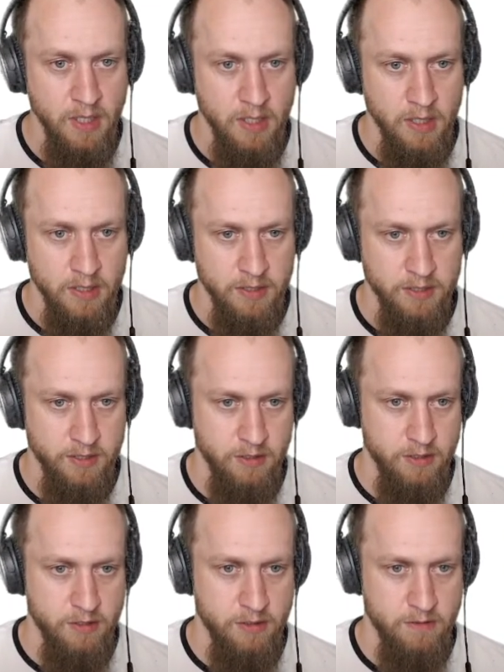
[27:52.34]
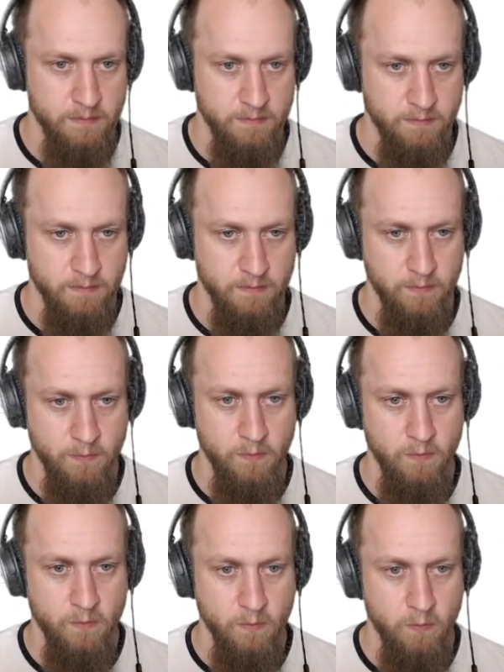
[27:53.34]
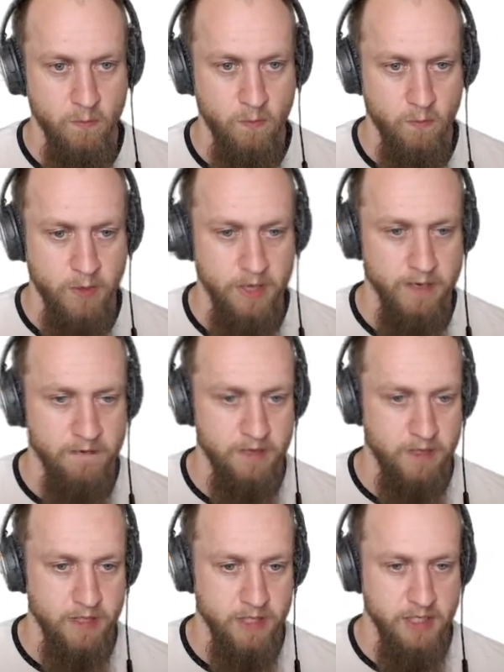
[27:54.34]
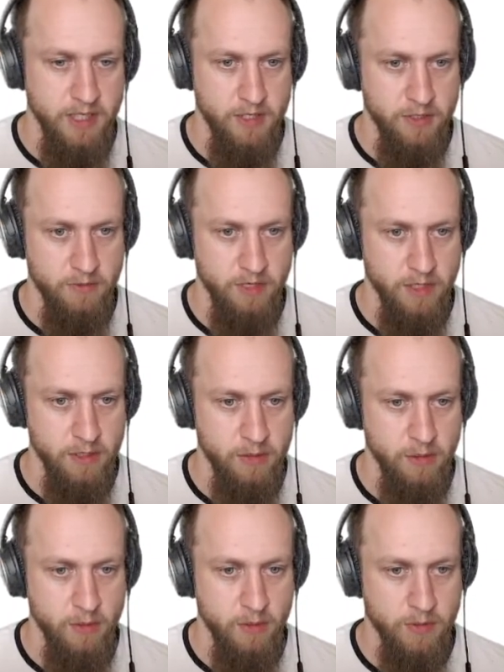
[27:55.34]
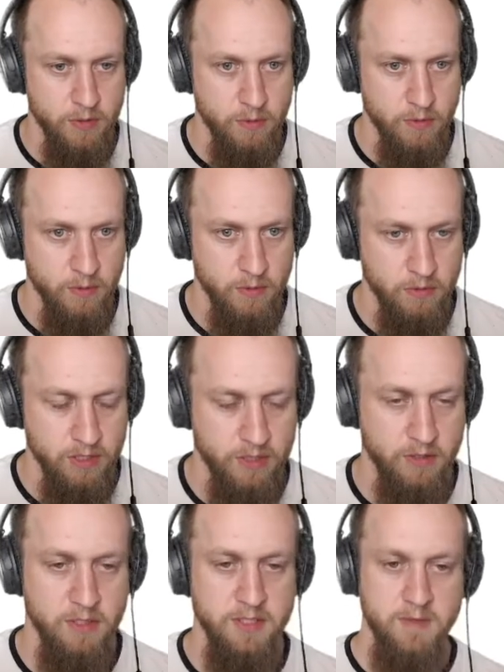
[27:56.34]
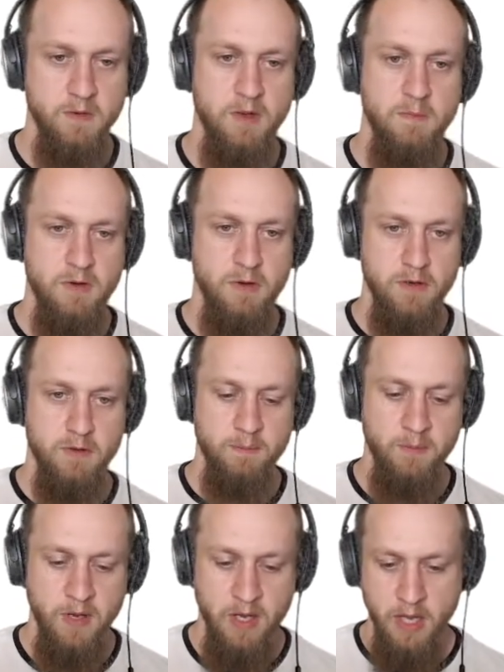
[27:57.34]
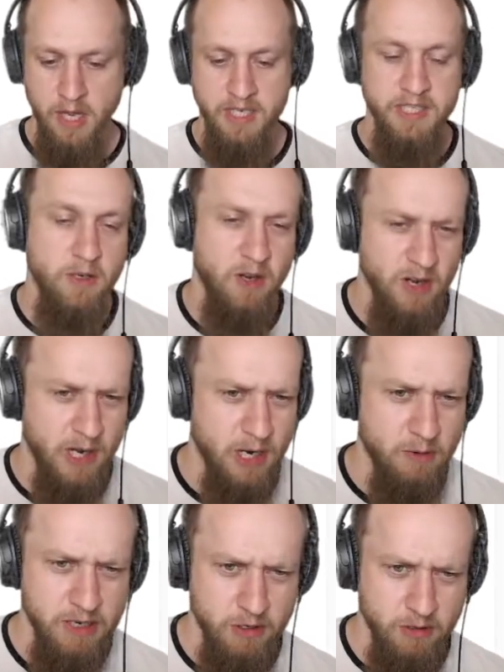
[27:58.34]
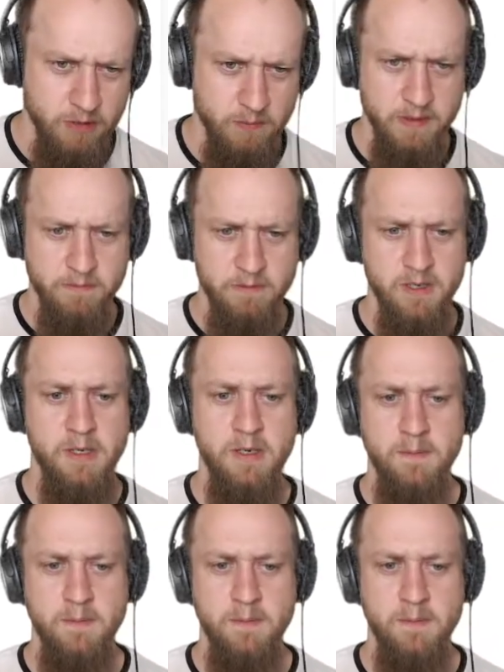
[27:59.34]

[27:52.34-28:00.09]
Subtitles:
So we definitely need to include this concept component, and in all our code we will